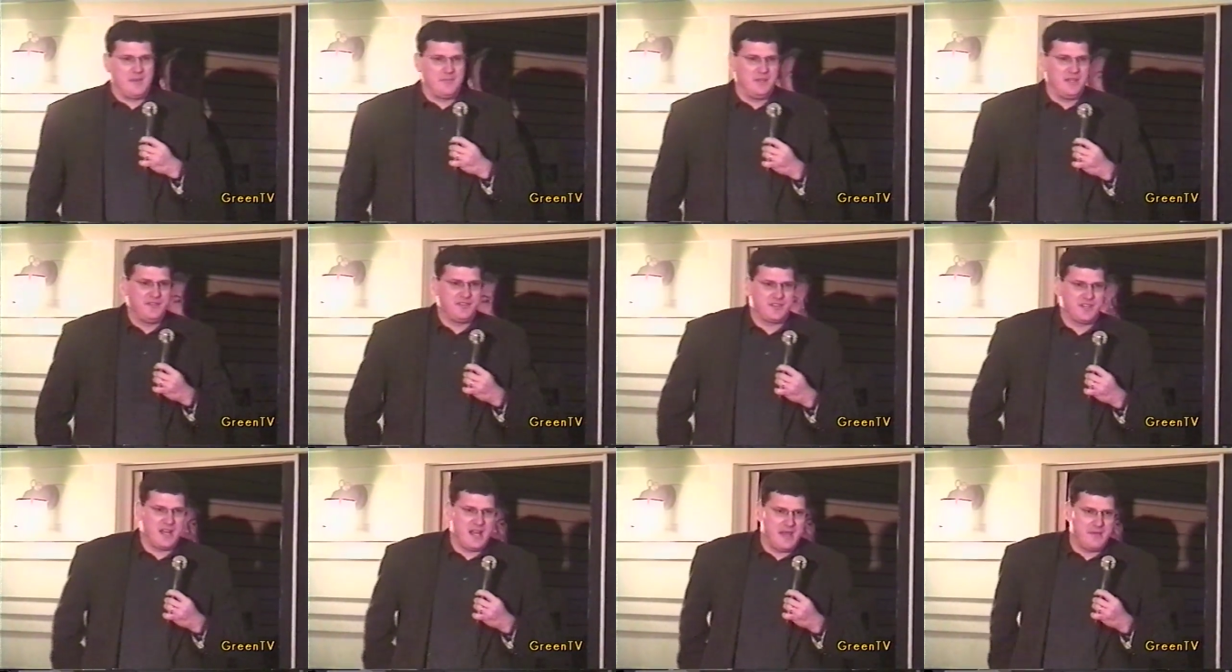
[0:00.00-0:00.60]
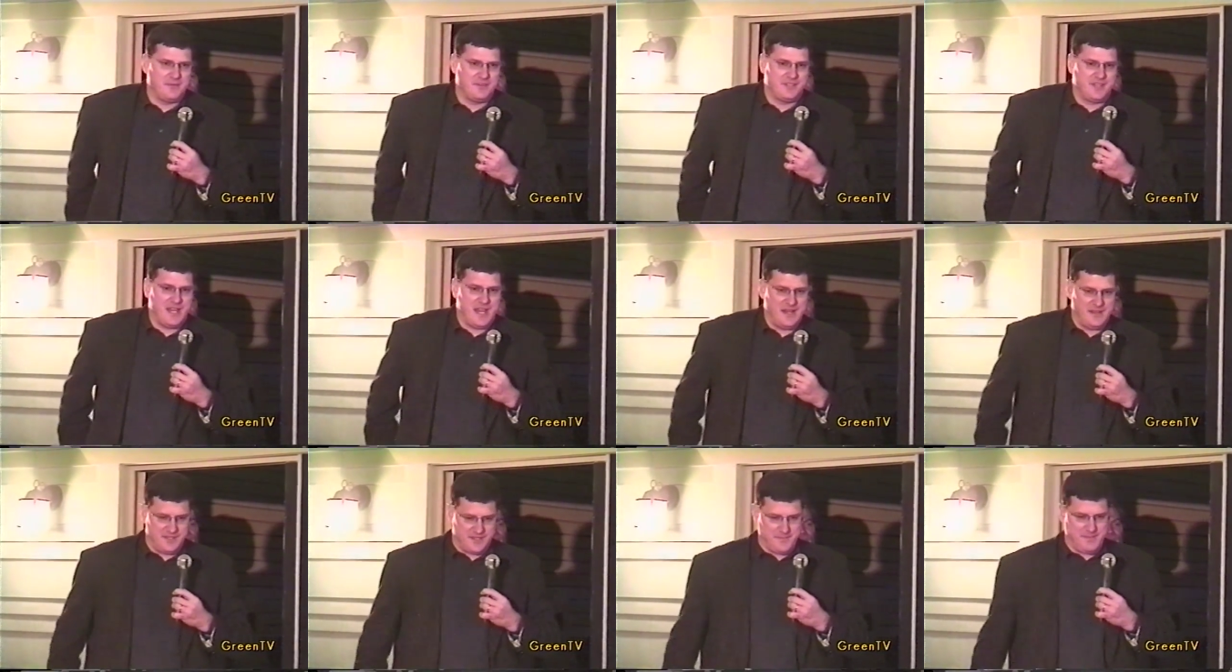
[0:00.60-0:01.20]
I believe Saddam
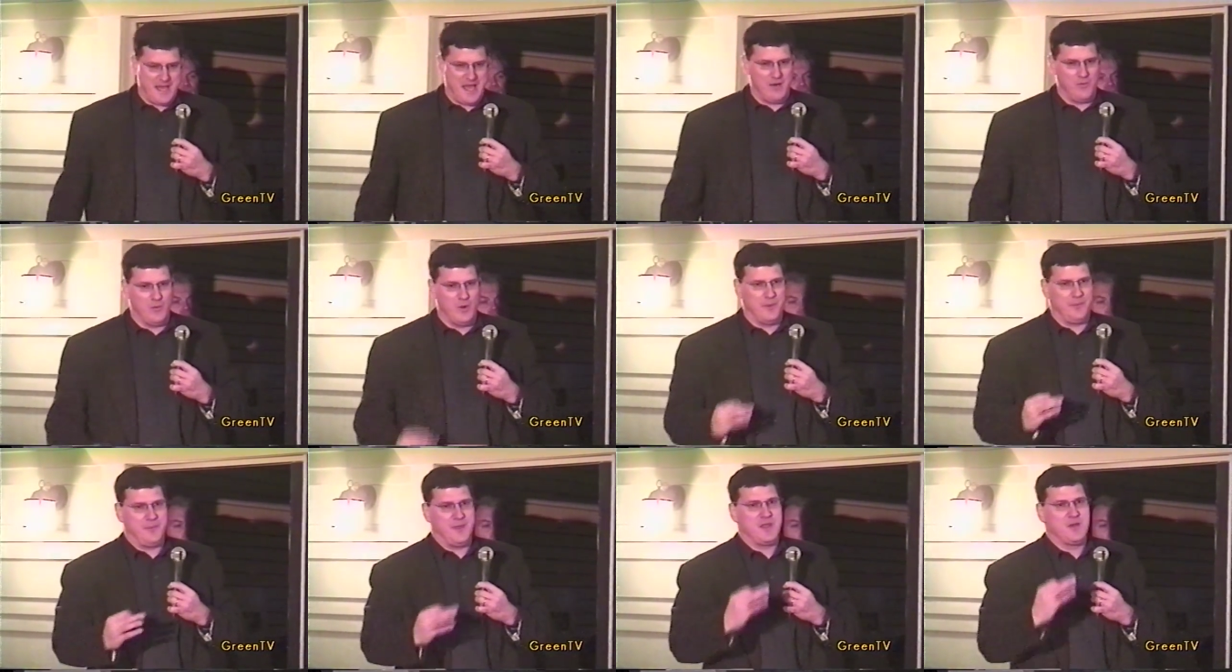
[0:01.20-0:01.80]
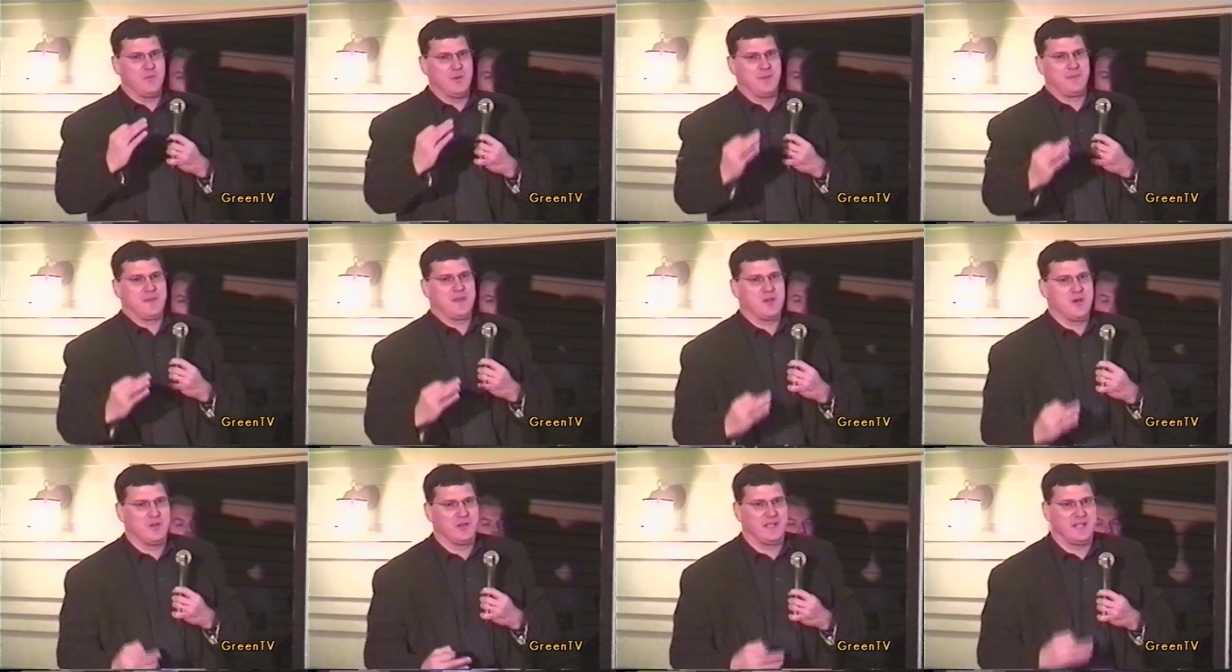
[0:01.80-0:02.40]
Hussein is about one thing and one
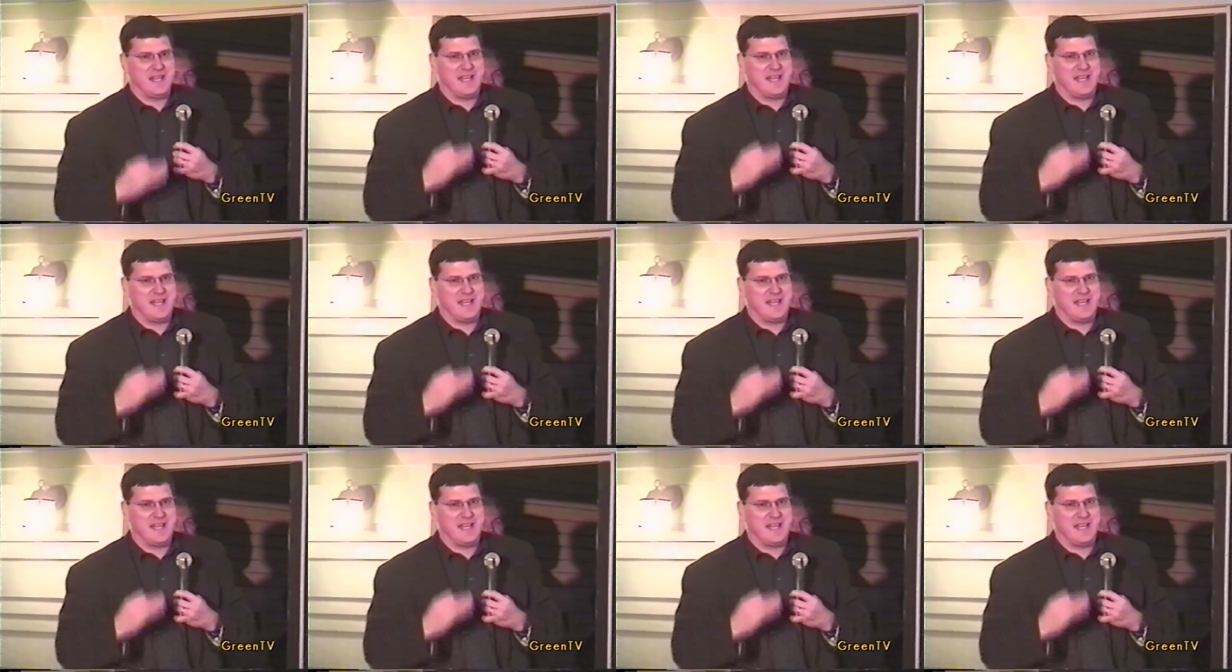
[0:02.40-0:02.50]
thing only,